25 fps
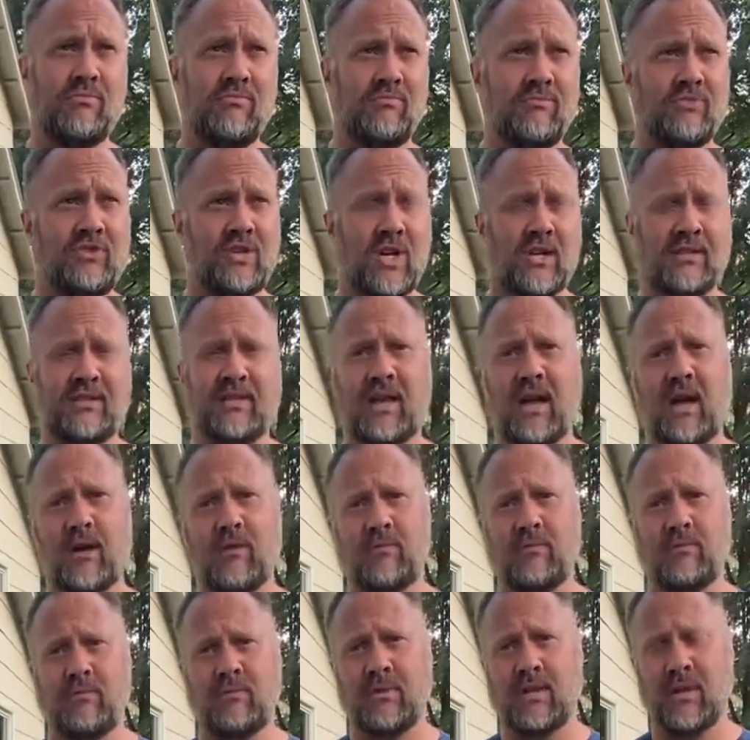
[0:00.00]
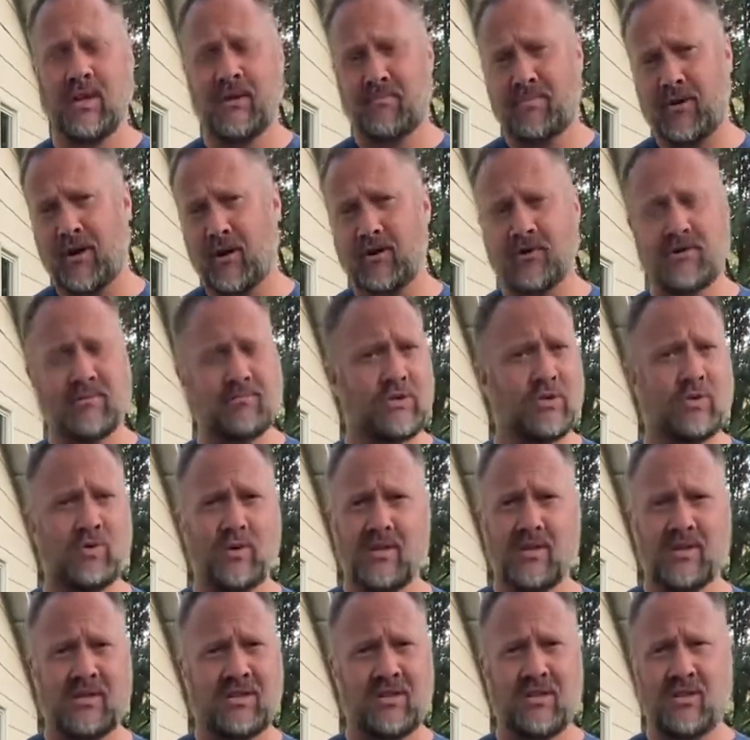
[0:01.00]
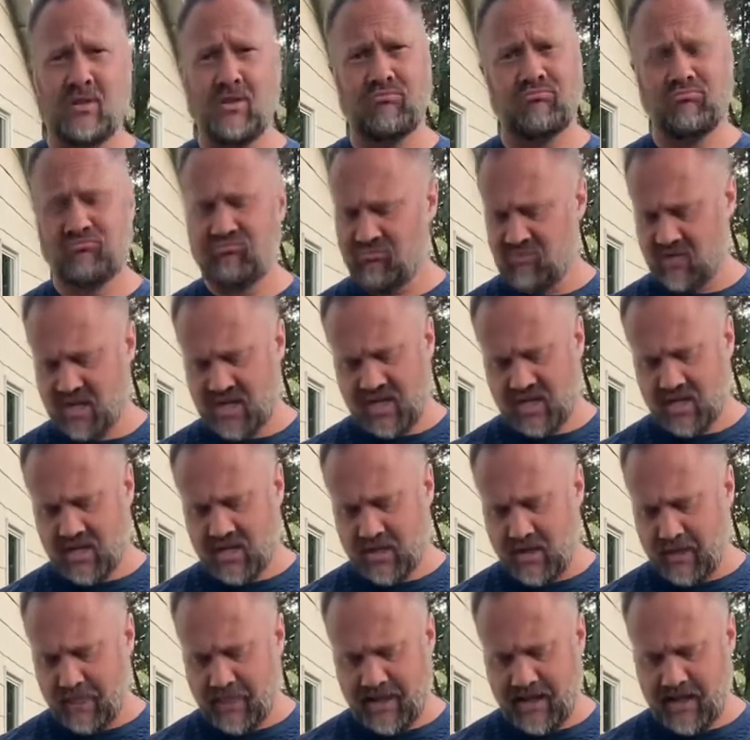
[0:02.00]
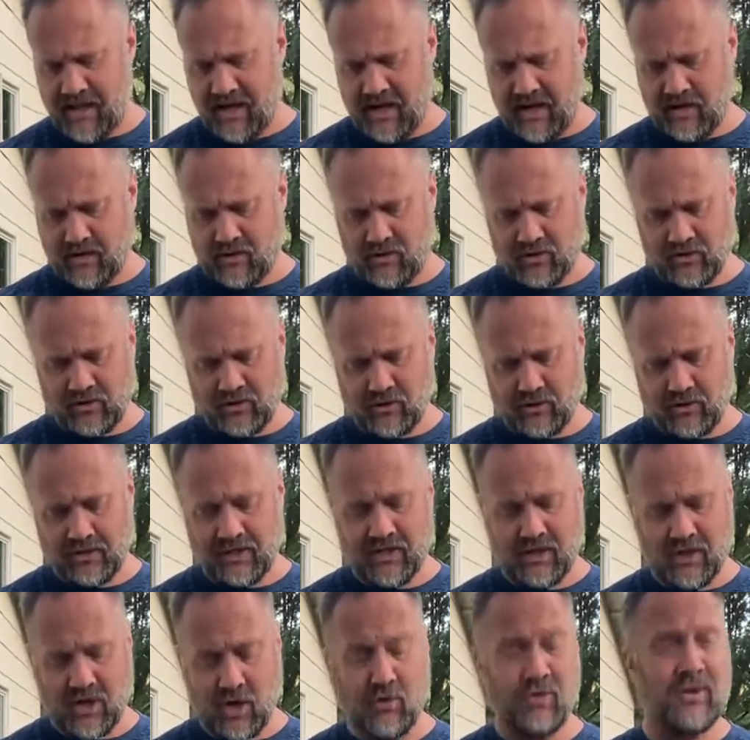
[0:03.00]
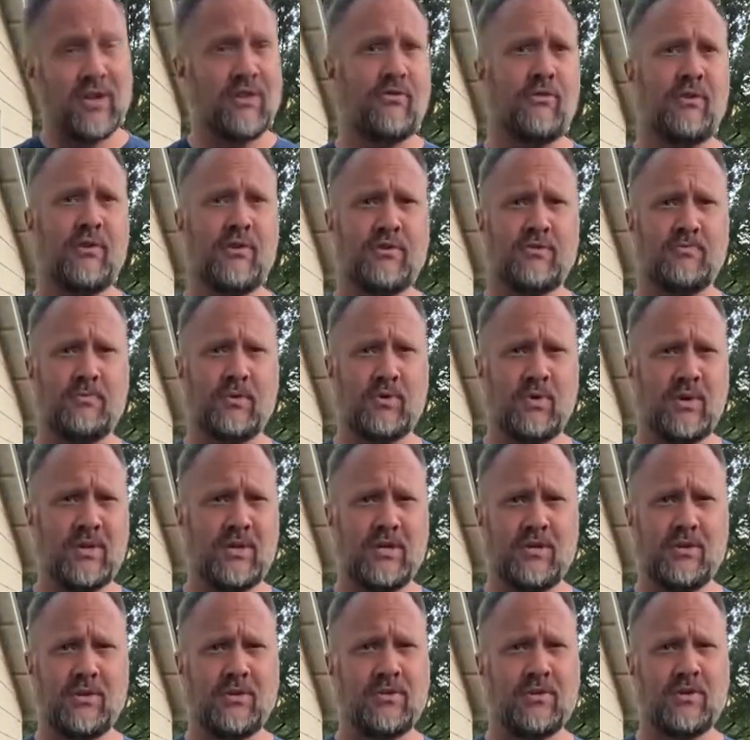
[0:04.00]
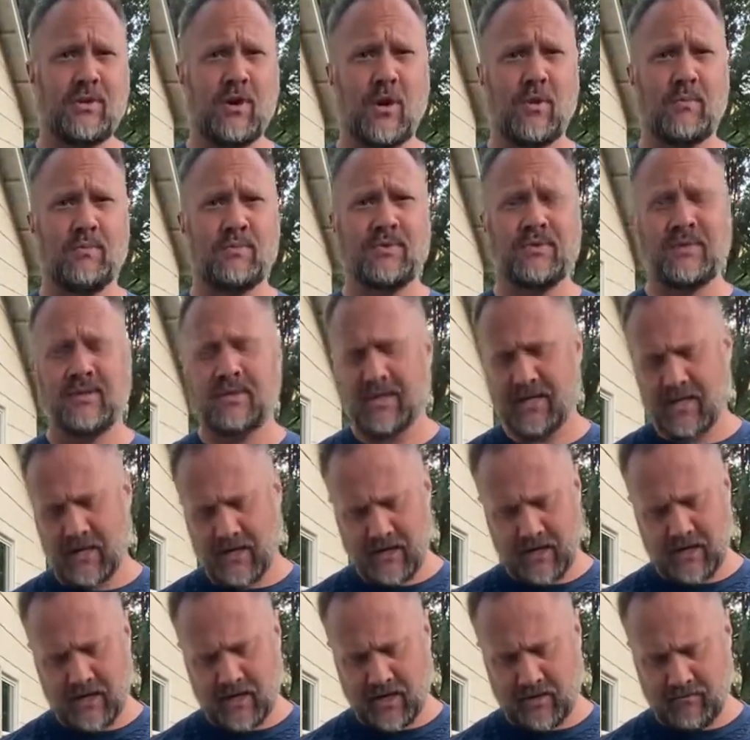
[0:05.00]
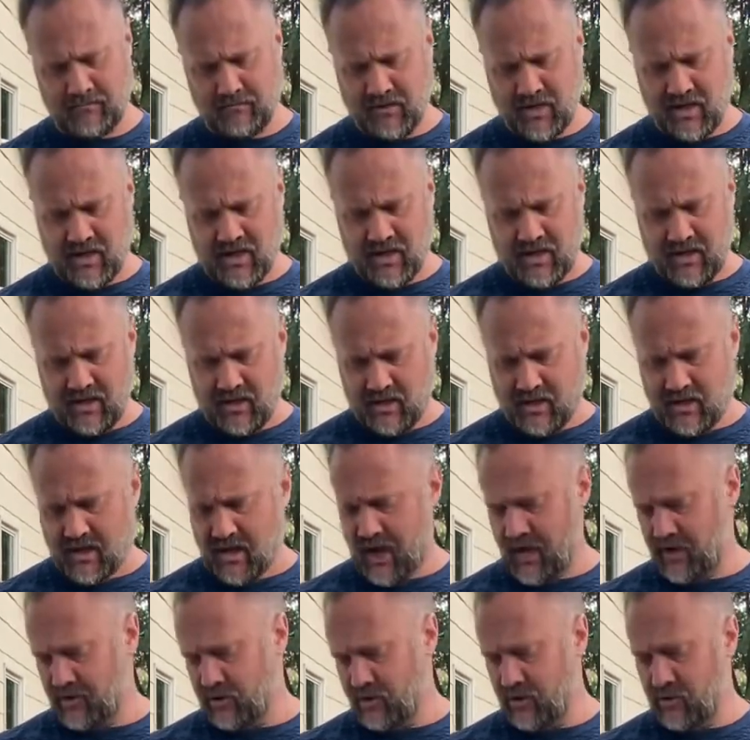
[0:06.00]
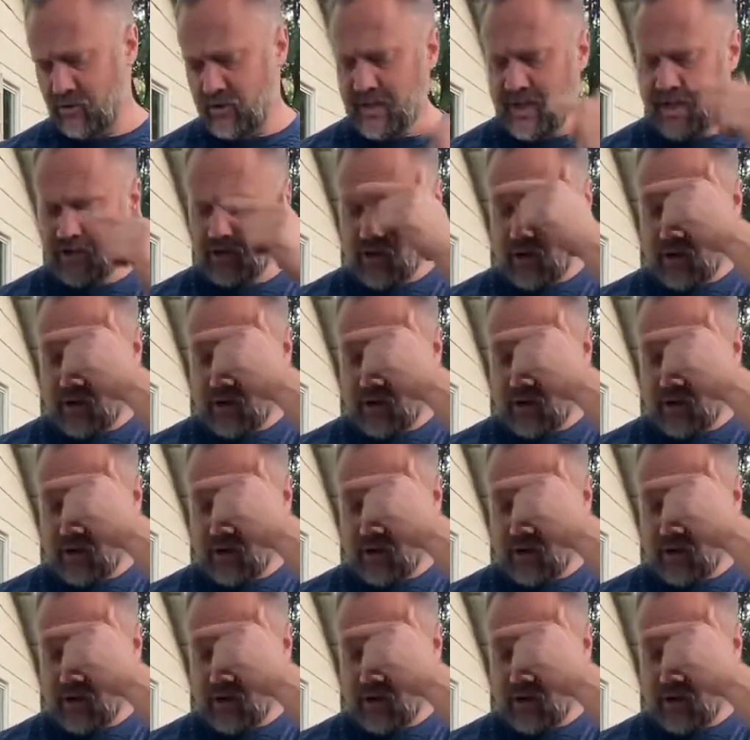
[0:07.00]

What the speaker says: checked out the comparison between the two, and there's literally no difference between these two scopes. I do realize